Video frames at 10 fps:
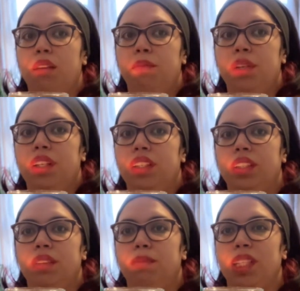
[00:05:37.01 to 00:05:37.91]

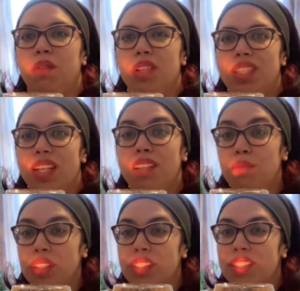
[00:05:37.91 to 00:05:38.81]
But can we
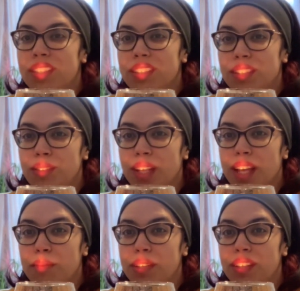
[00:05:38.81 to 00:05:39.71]
celebrate this a little,
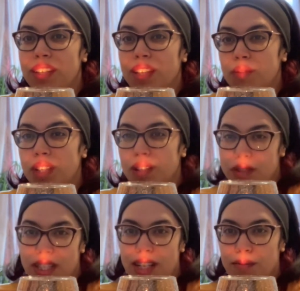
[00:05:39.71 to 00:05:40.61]
Cappy? Can we
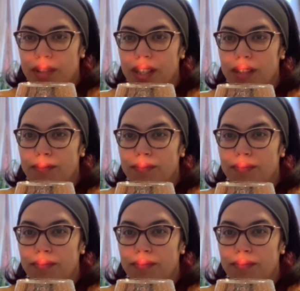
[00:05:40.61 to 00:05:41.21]
celebrate it?